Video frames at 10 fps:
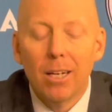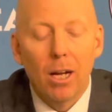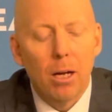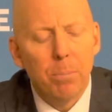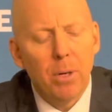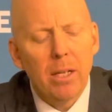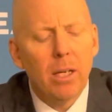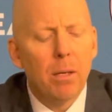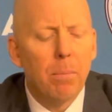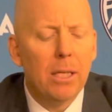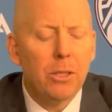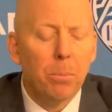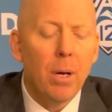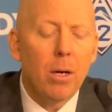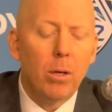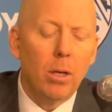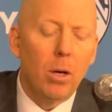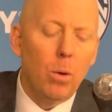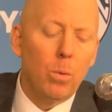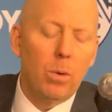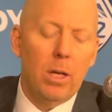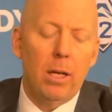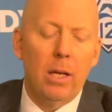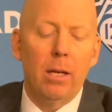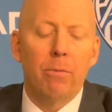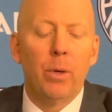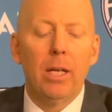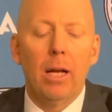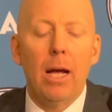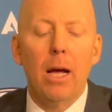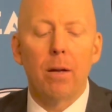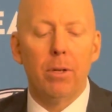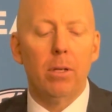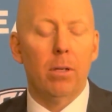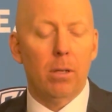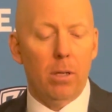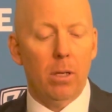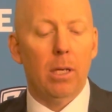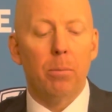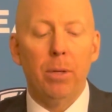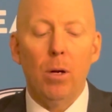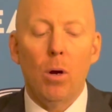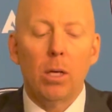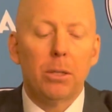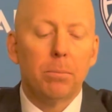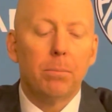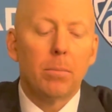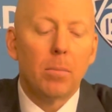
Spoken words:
But I think it makes it better, you know. If we can get out of it, it'd be awesome.